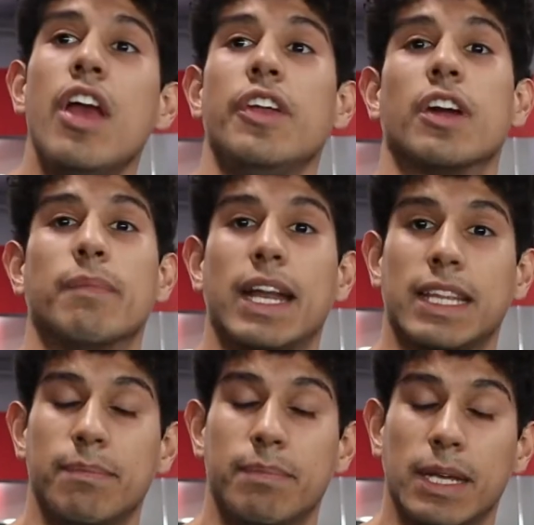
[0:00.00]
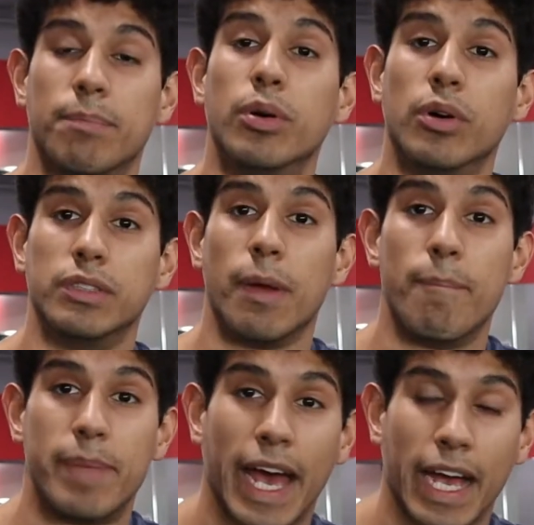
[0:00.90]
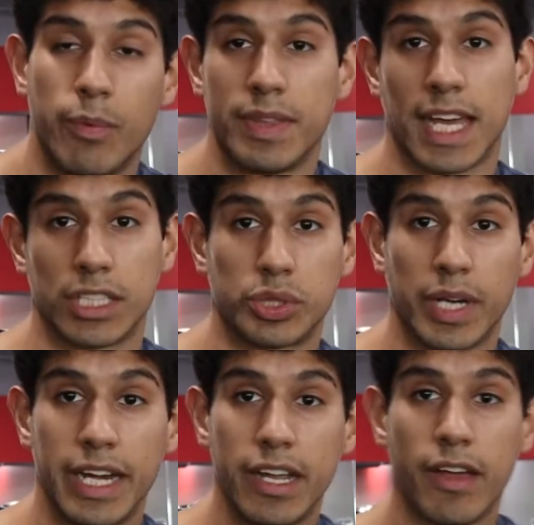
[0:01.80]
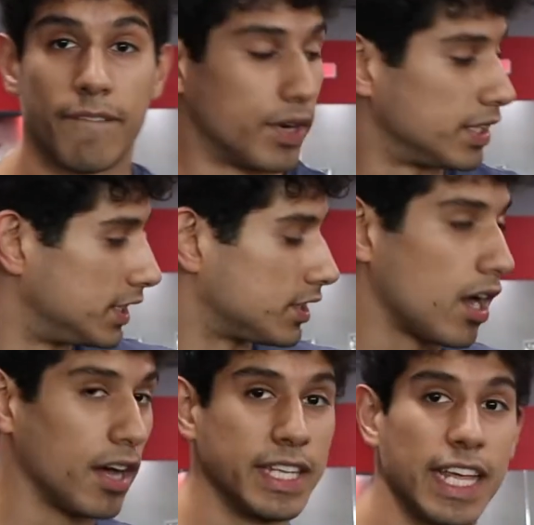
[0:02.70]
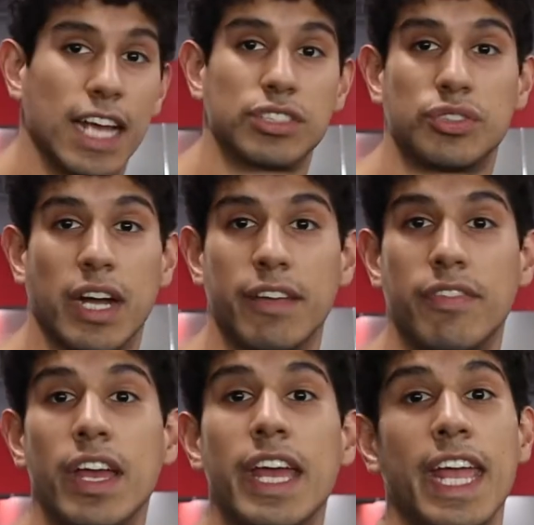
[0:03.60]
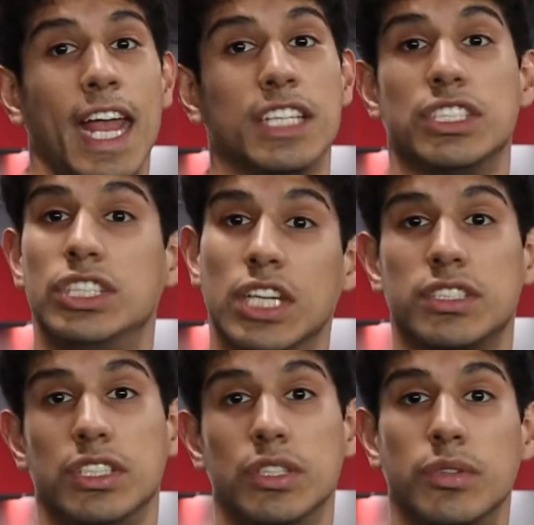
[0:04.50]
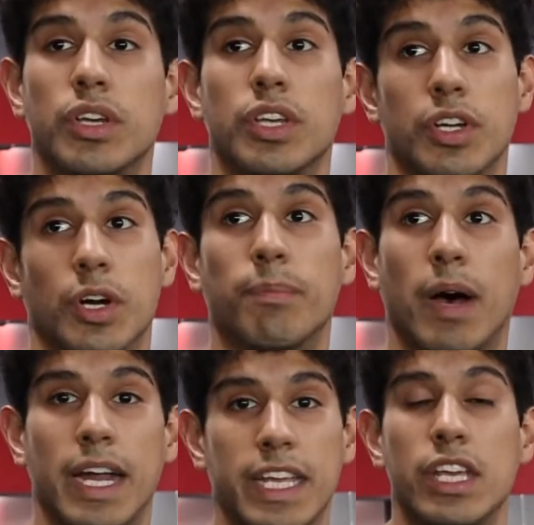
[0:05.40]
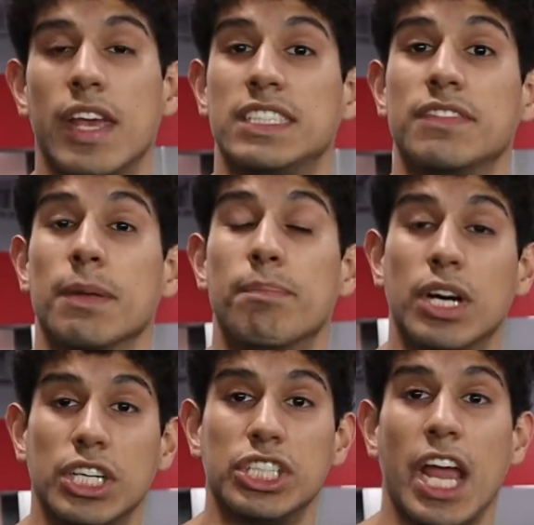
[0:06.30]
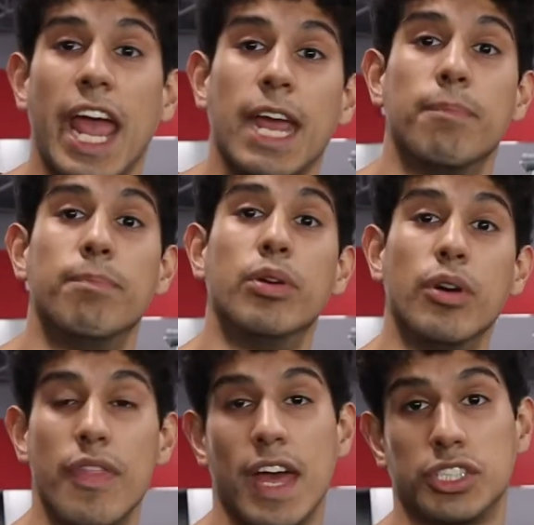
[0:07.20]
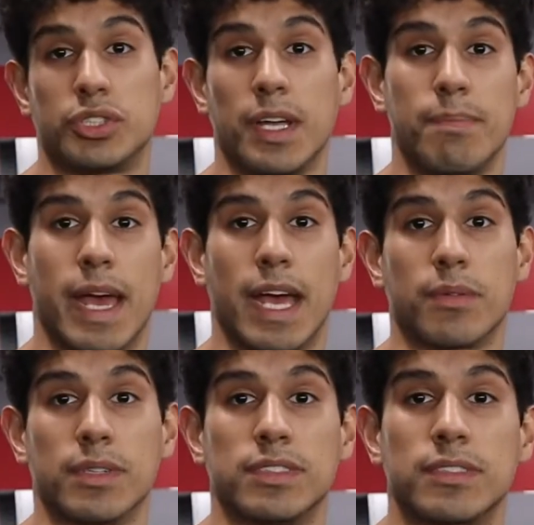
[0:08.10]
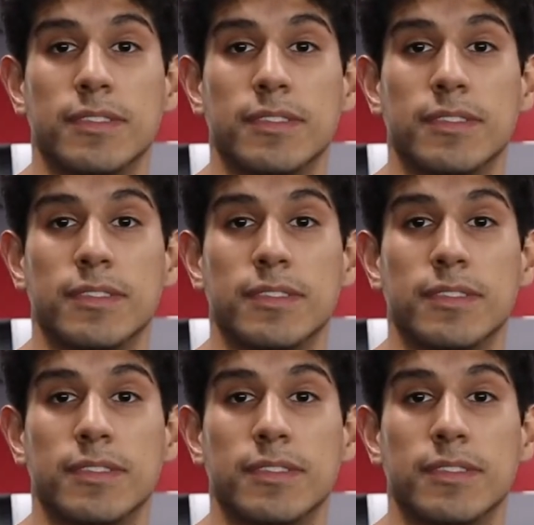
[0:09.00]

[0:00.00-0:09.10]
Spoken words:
you're automatically being pulled back with that tread versus on the S Drive, it's just you, your own body. You actually have to push and pull that tread backwards.